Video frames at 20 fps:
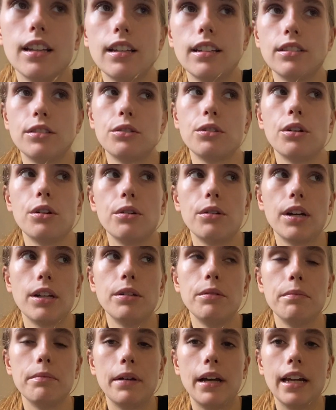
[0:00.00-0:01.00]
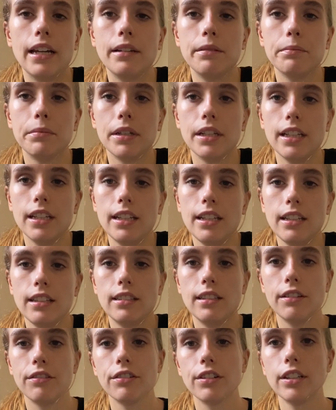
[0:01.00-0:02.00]
So I don't mind, but it is
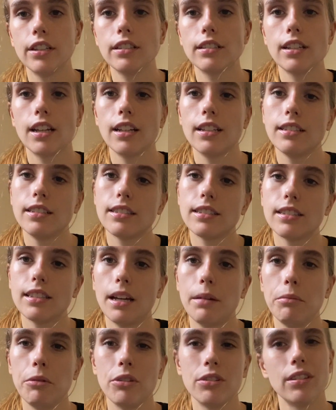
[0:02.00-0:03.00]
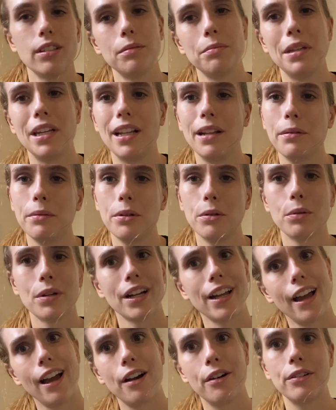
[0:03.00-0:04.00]
different because I'm used to being able to work
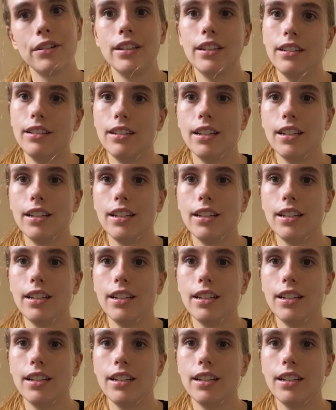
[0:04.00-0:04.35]
out and